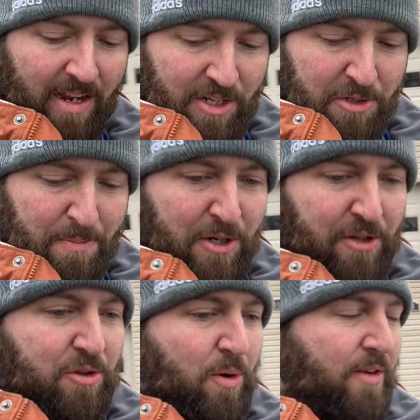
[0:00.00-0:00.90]
I just measured
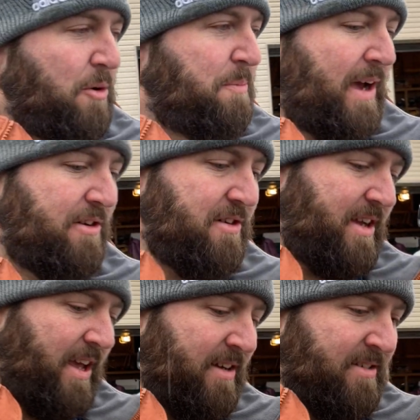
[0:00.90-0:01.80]
the 12 volt battery
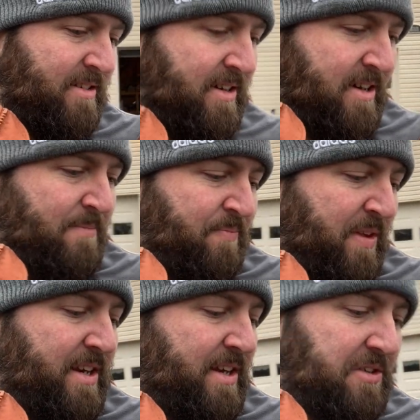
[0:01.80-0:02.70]
again.
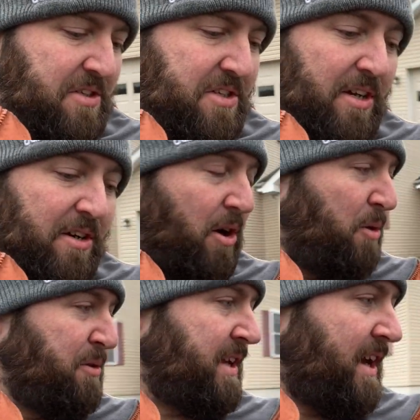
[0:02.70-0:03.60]
It is still
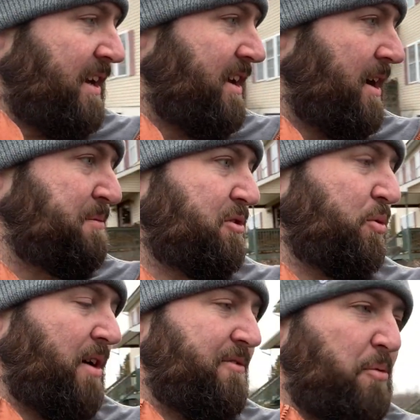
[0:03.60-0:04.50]
only getting up to
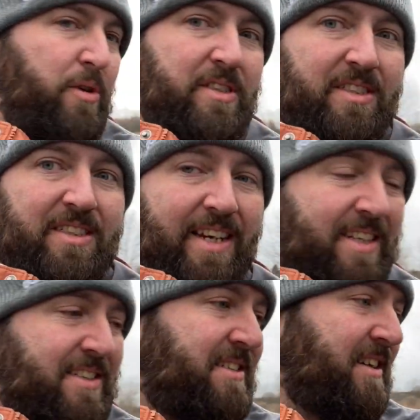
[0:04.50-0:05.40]

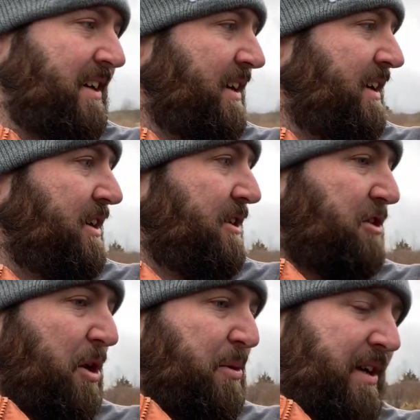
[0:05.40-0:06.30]
12.6.
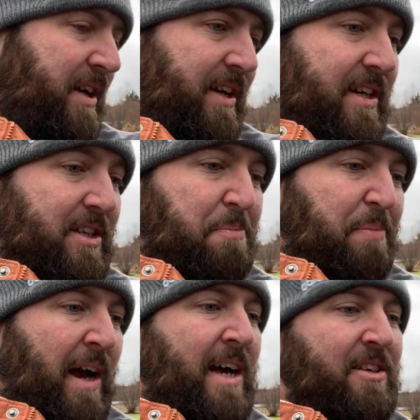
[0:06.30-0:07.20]
So it is
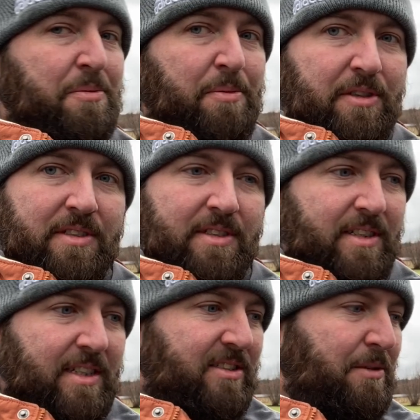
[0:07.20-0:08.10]
possible
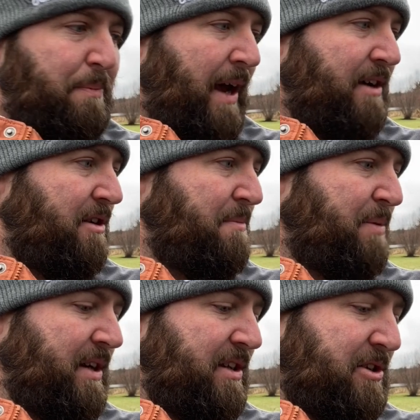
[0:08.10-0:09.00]
it's the battery,
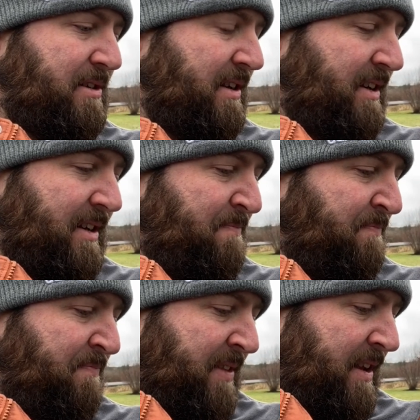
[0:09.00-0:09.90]
but it's,
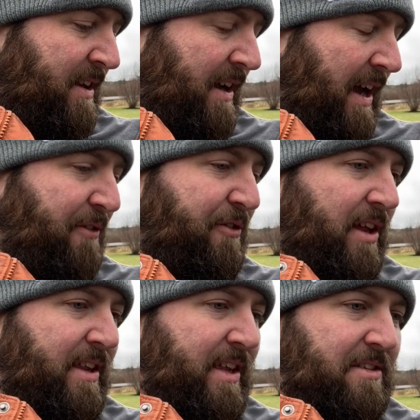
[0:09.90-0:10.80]
I feel
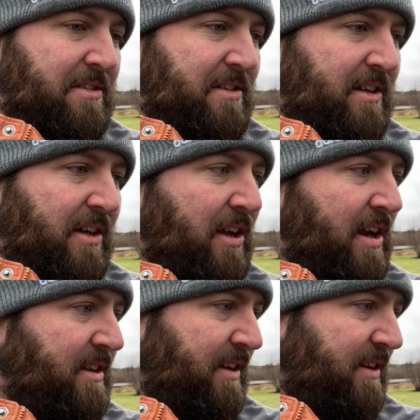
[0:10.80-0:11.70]
like that's
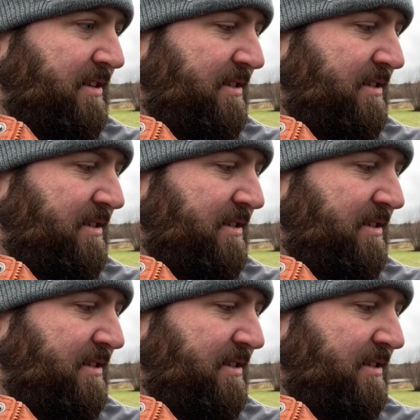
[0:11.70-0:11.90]
unlikely.